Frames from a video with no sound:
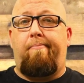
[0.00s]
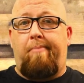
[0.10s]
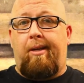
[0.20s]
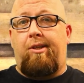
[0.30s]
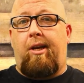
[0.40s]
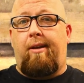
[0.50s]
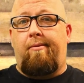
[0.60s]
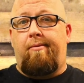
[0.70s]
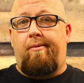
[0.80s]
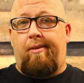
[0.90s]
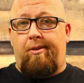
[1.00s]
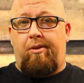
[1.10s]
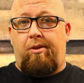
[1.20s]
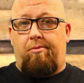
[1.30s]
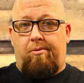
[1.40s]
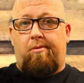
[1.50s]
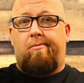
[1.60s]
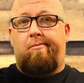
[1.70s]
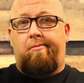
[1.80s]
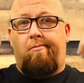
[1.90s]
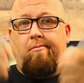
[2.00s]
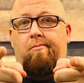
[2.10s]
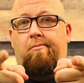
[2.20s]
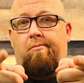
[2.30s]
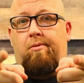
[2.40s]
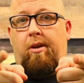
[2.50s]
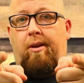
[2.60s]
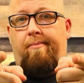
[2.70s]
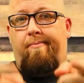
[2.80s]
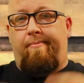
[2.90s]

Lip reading: Big J, Lizard Juice. See ya.